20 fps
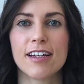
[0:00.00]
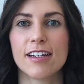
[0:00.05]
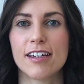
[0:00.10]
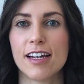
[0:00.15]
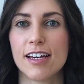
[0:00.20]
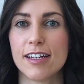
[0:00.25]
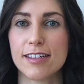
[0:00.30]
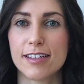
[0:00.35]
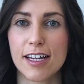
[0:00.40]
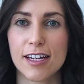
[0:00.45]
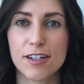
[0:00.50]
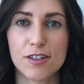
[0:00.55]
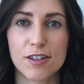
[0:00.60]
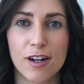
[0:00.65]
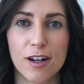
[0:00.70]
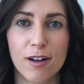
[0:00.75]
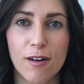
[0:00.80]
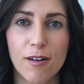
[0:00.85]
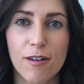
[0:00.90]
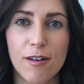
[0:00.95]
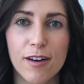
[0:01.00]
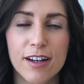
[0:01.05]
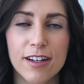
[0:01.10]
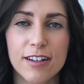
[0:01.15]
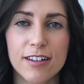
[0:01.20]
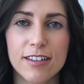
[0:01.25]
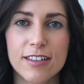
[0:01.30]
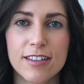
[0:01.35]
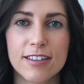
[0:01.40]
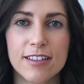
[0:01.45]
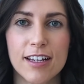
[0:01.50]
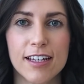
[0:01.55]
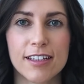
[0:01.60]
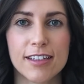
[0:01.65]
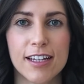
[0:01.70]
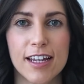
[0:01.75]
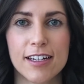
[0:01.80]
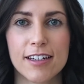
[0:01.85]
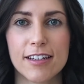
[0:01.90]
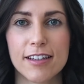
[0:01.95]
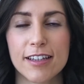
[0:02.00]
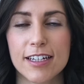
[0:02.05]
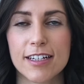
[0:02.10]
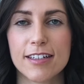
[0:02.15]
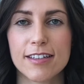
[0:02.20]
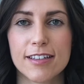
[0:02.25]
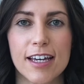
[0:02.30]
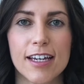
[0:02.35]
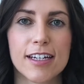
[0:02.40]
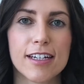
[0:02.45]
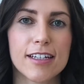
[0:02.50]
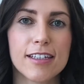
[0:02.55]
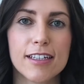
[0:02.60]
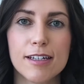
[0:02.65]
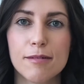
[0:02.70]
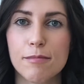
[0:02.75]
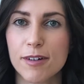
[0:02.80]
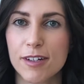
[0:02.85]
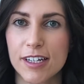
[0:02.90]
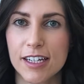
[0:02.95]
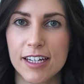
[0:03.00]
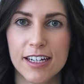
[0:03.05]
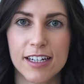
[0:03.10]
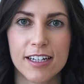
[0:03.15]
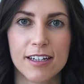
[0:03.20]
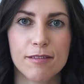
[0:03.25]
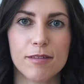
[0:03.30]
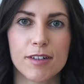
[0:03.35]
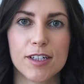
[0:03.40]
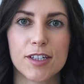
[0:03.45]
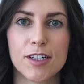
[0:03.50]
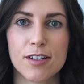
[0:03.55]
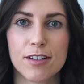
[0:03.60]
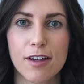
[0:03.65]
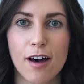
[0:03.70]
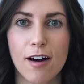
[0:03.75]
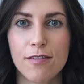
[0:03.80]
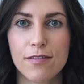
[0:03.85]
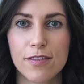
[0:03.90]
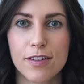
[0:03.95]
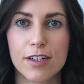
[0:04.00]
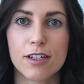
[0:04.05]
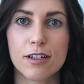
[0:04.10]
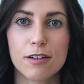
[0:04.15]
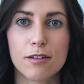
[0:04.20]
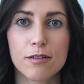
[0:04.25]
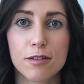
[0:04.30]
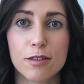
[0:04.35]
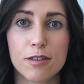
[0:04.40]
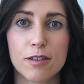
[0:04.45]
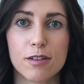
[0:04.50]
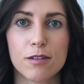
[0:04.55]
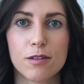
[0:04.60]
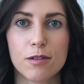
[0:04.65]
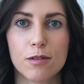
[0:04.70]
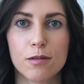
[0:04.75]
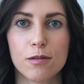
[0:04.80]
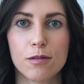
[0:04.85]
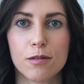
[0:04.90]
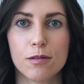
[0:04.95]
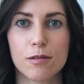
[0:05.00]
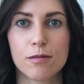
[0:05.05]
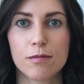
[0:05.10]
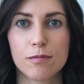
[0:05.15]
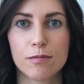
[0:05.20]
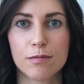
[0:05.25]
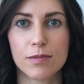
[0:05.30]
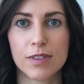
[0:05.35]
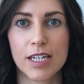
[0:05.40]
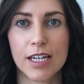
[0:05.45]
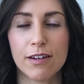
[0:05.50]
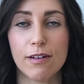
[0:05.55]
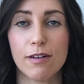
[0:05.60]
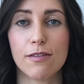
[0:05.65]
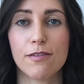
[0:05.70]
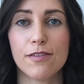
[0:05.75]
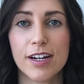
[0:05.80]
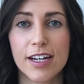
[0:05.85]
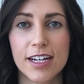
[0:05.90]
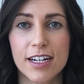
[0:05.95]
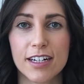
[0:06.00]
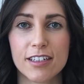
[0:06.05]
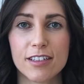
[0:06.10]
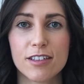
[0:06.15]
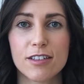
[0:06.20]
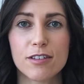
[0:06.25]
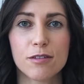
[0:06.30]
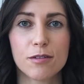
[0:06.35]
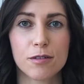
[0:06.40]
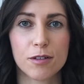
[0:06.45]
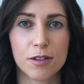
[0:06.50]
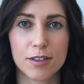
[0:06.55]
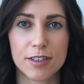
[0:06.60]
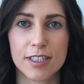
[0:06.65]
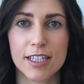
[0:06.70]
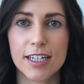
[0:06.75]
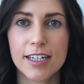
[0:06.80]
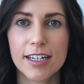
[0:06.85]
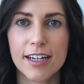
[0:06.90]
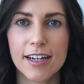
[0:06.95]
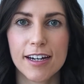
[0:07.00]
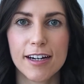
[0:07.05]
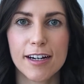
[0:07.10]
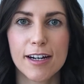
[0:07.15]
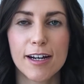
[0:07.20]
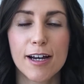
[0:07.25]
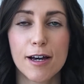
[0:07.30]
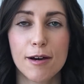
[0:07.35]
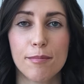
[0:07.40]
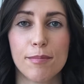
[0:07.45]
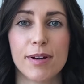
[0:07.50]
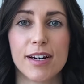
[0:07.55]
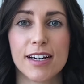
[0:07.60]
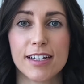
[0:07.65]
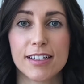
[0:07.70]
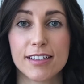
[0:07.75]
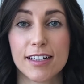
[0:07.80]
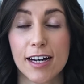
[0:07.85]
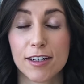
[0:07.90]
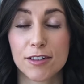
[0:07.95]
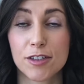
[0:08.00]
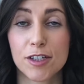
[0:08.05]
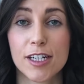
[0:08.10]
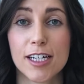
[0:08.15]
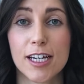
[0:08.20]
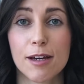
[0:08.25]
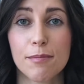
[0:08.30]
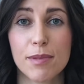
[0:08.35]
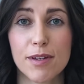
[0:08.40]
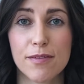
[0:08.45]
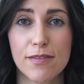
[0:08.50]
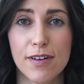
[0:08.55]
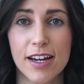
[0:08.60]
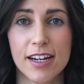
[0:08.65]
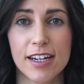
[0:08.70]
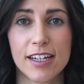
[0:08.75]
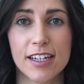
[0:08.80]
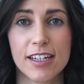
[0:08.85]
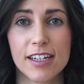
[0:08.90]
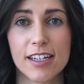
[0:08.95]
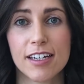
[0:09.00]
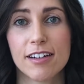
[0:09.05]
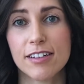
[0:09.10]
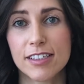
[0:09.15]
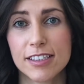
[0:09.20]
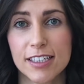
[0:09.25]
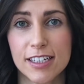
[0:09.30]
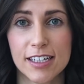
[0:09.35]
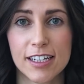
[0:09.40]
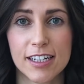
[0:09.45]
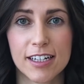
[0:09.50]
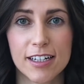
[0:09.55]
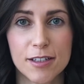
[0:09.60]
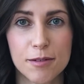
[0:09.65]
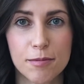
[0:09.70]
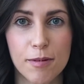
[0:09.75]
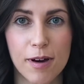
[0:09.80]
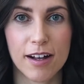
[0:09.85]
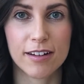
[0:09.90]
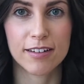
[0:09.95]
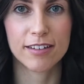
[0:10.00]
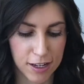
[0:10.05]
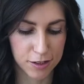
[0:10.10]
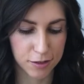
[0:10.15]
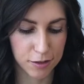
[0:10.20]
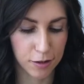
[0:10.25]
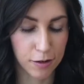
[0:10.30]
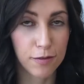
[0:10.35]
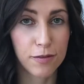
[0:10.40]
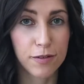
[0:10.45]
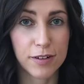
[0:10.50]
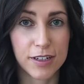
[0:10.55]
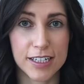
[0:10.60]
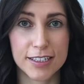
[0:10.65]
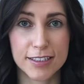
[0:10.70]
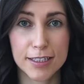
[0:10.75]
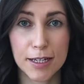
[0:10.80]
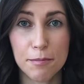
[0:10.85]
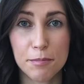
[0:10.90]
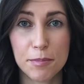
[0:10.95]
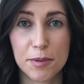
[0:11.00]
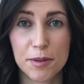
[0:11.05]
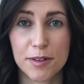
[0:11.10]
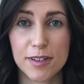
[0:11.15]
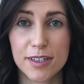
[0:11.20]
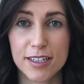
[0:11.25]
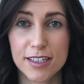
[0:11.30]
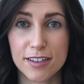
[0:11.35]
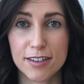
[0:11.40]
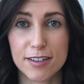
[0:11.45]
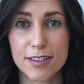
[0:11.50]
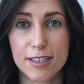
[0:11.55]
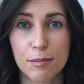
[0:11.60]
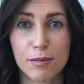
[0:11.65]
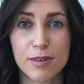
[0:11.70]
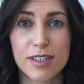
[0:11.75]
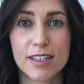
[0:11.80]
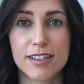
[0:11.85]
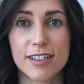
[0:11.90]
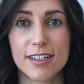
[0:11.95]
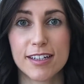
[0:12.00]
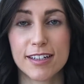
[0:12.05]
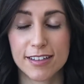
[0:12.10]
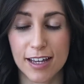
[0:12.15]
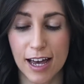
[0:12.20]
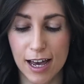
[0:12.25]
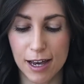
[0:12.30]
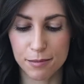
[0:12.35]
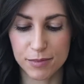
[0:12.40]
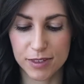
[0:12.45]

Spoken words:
essential oils, and then things like limonene, which is often used to give a fragrance to your skincare, but it actually can be very irritating as well. So for example, here's some of the things I'm